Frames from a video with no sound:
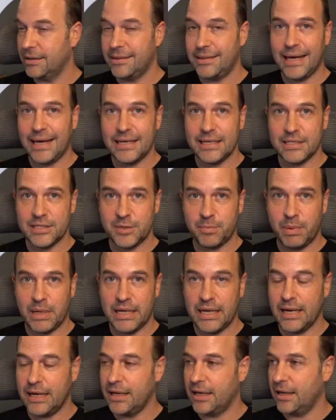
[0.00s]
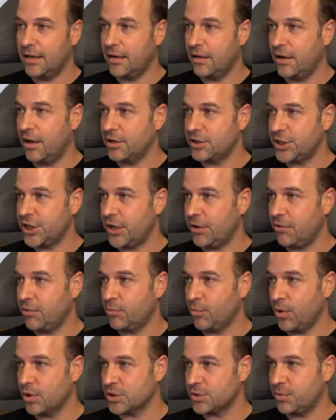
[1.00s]
that is speed edit in a nutshell. It
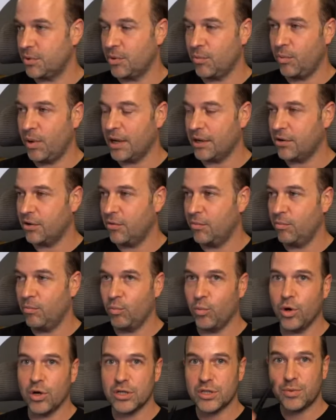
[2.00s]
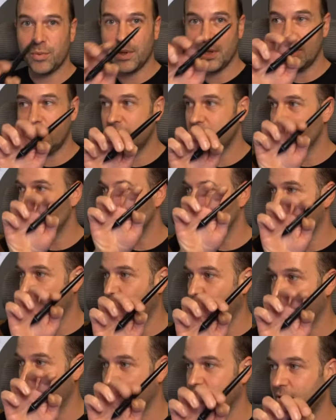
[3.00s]
works with a Wacom, works with
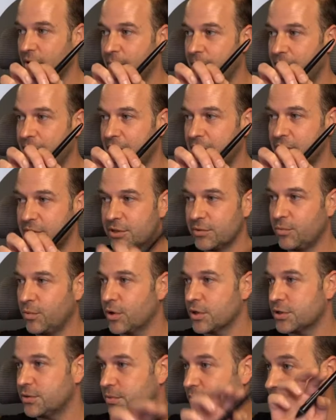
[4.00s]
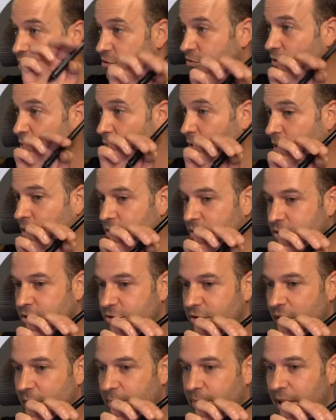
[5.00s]
scrolling on a mouse, works with scrolling on a
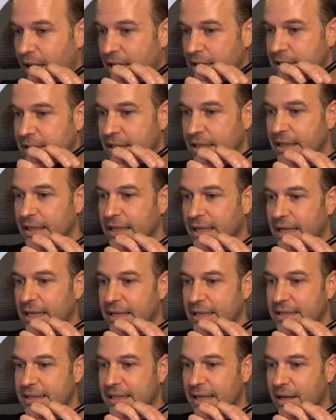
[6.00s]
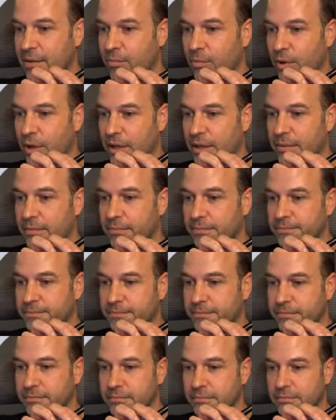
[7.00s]
trackpad in the same way.
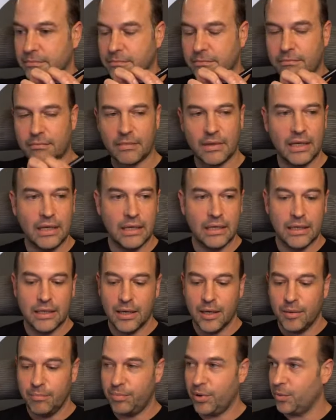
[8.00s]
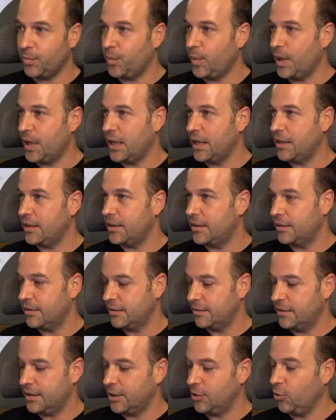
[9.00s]
But with
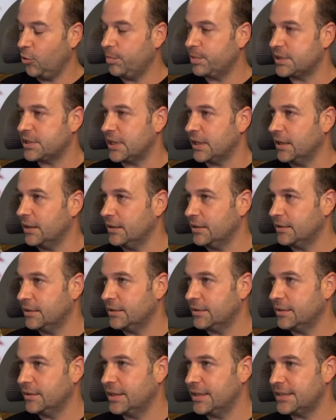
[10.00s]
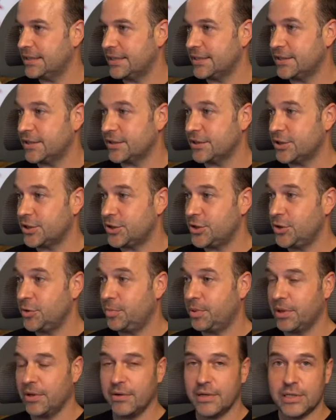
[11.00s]
the orbiter, this is a
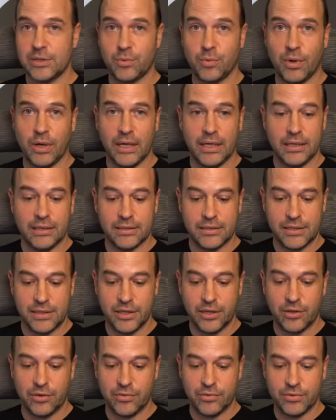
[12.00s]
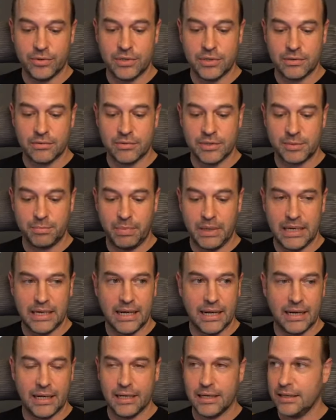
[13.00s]
super nice way to use speed
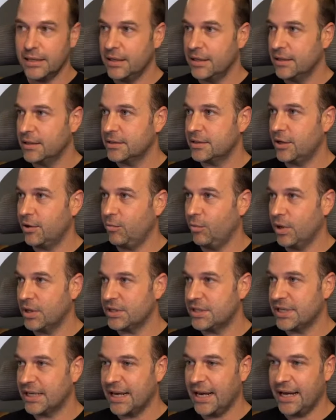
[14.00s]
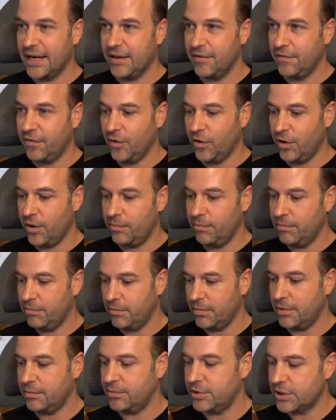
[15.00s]
edit. So once again, if I'm
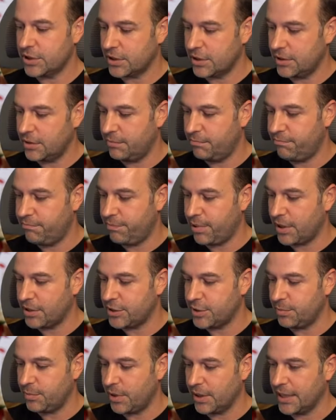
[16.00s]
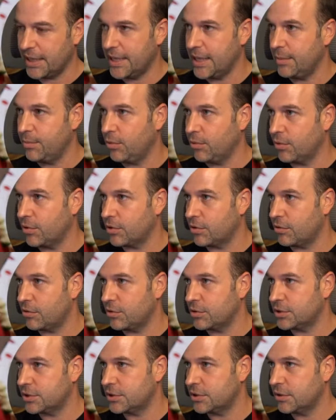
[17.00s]
just going to budge my keyboard
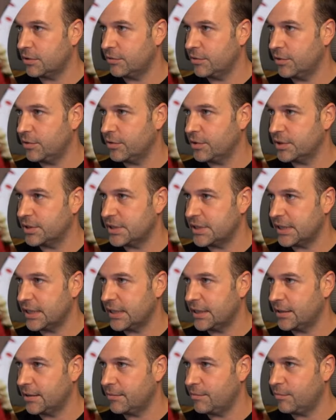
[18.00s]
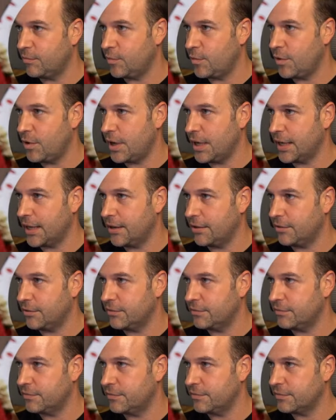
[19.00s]
across so you can see I'm running out
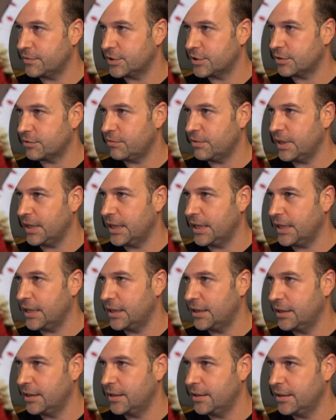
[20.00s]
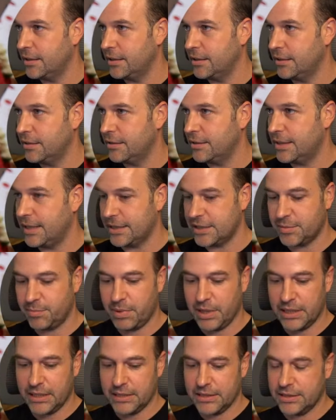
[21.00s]
of screen desk
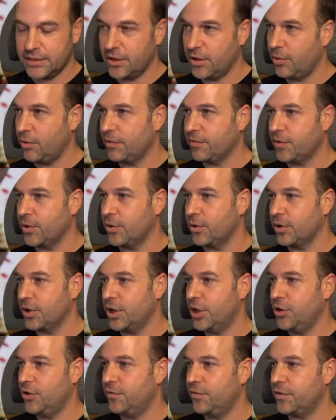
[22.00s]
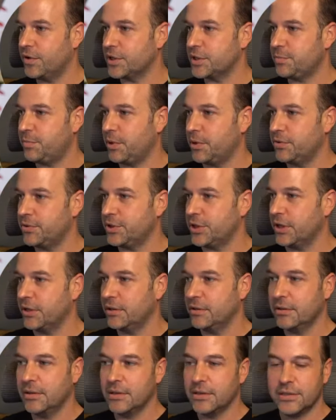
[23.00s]
space. So I've got Q for
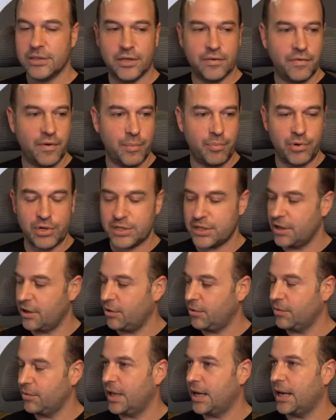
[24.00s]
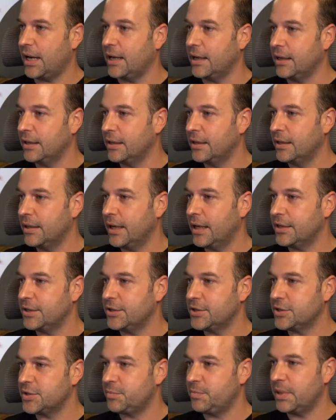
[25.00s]
exposure. So if I press and hold that and
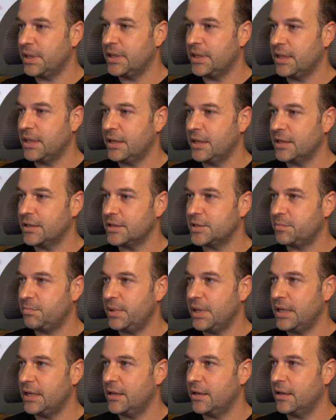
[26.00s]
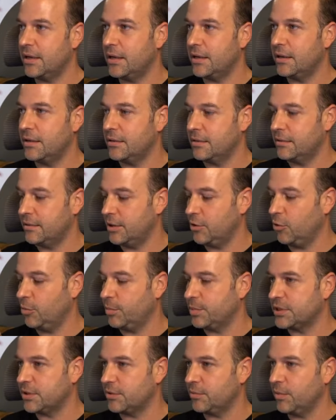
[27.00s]
just spin the
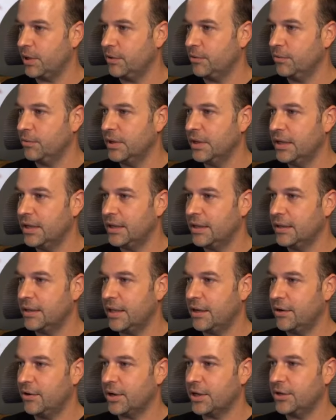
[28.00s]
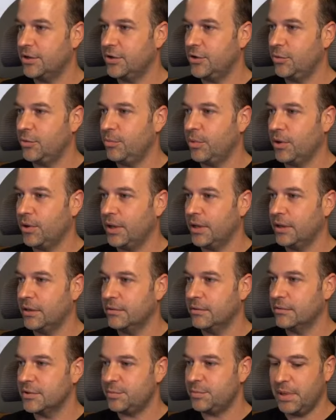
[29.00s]
orbiter wheel, then I can do my
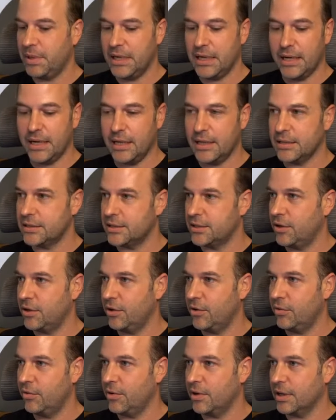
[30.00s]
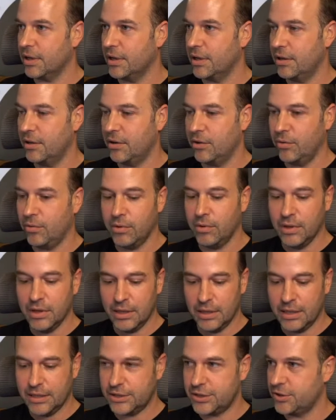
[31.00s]
speed edit. So I'm going to,
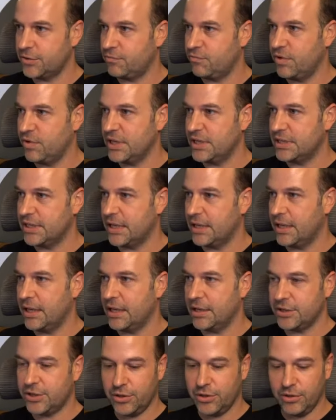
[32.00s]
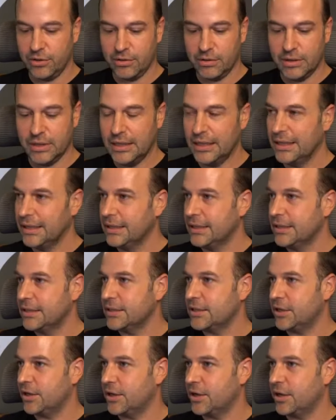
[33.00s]
let's just reset that shot.
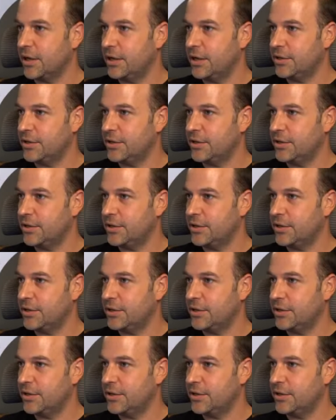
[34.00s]
So I'm going